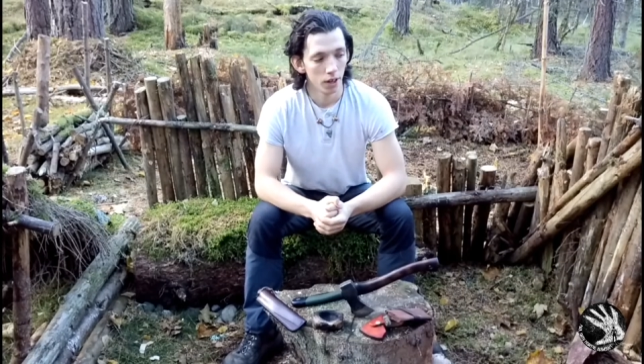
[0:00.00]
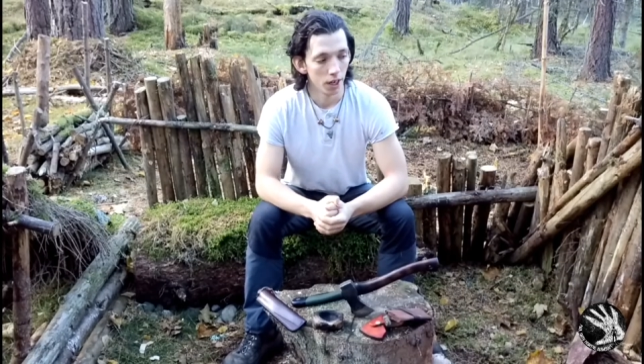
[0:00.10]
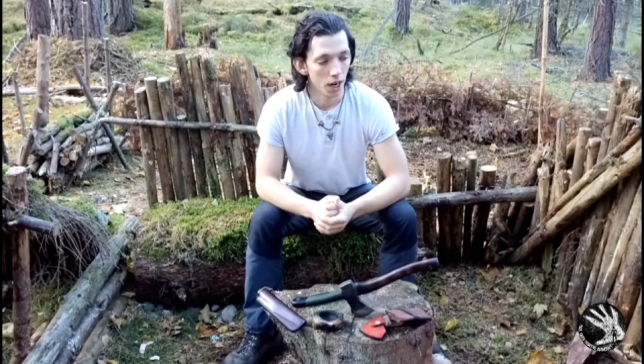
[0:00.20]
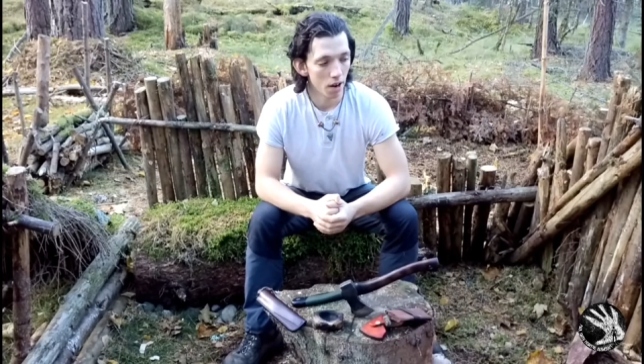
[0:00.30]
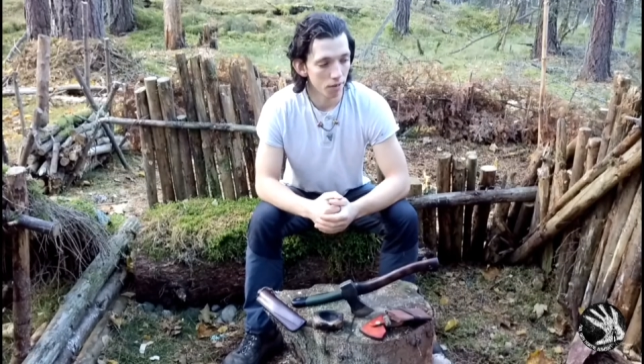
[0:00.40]

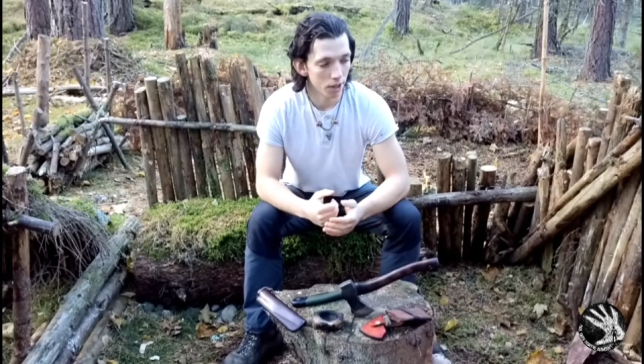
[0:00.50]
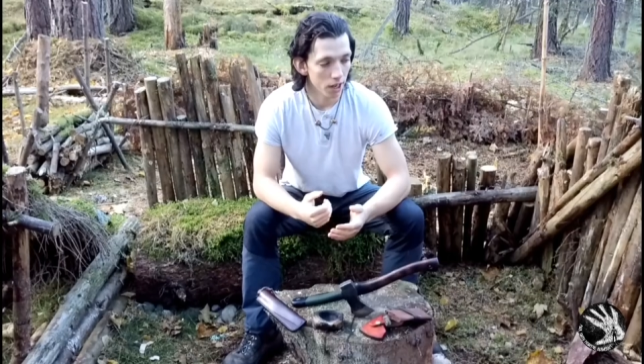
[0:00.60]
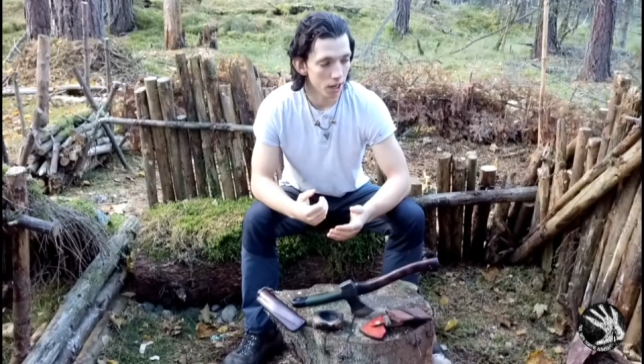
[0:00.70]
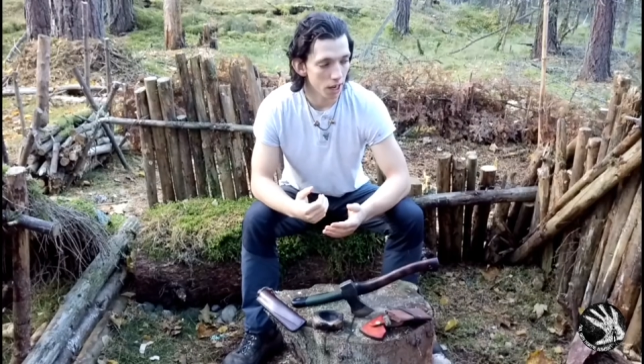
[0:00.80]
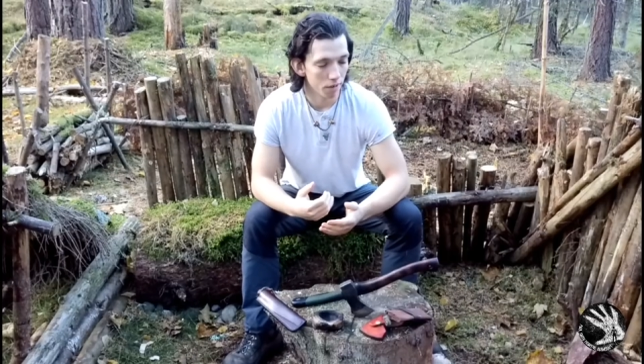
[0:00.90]
And having
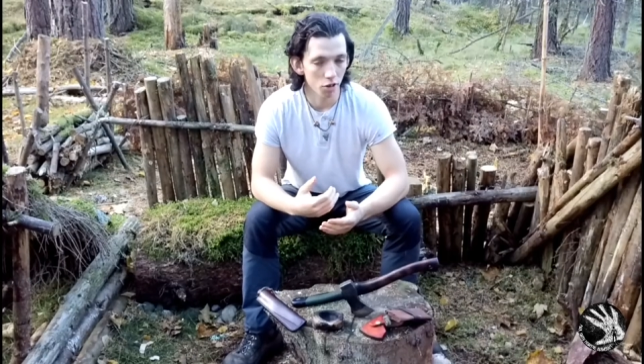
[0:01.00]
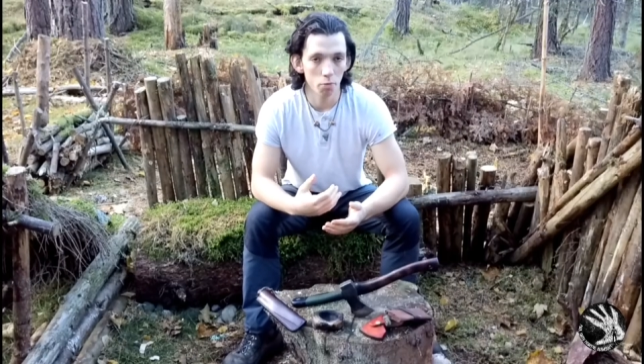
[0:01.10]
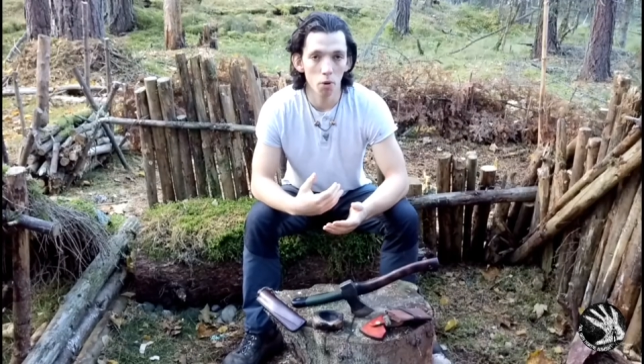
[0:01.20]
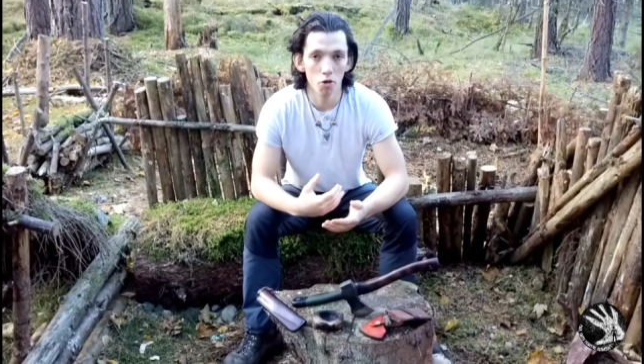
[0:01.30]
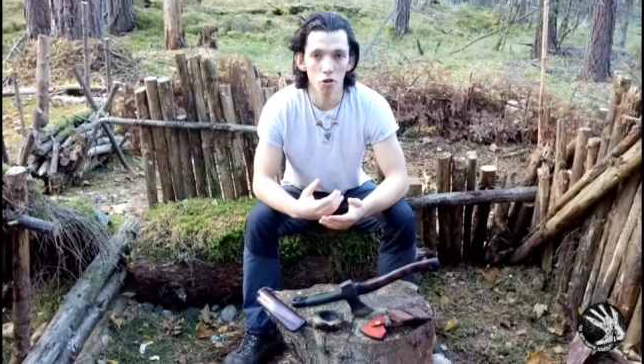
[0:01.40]
that kind of
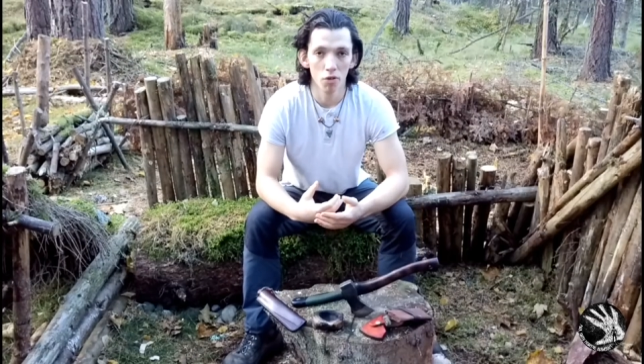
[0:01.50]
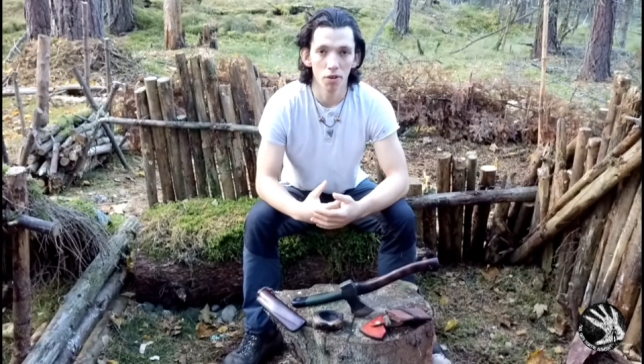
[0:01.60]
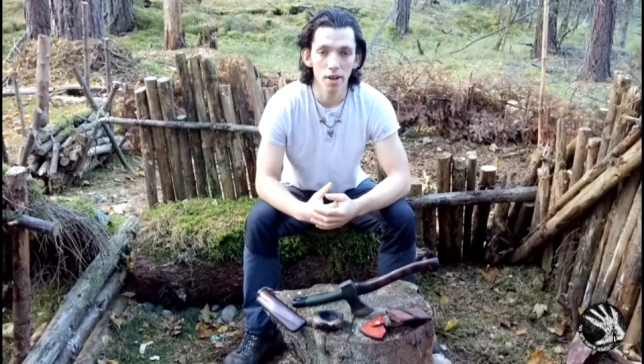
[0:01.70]
exposure over